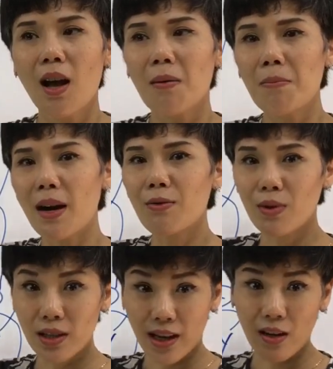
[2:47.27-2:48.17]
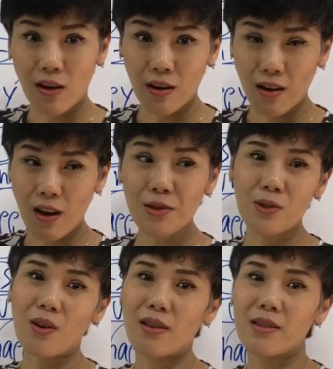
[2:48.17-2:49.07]
but word can
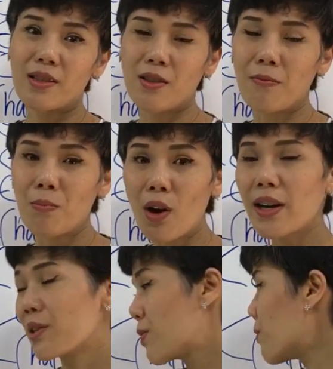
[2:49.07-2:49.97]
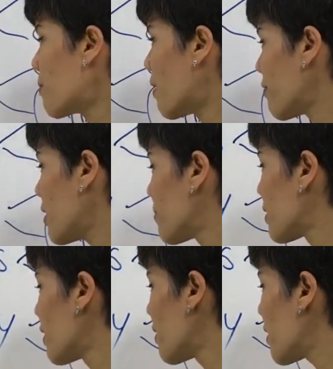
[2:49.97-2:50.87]
also consist of more than 2 morphemes.
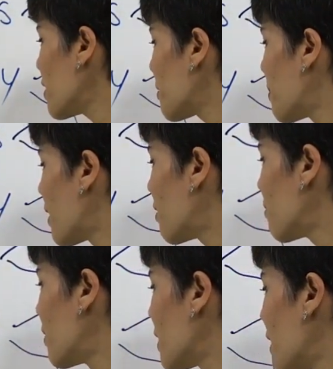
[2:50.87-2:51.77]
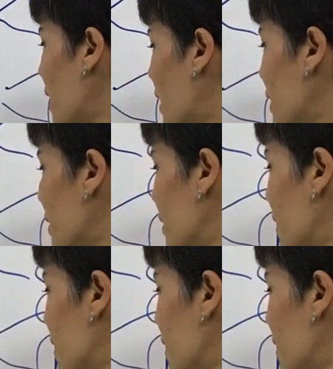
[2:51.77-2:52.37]
Think about word like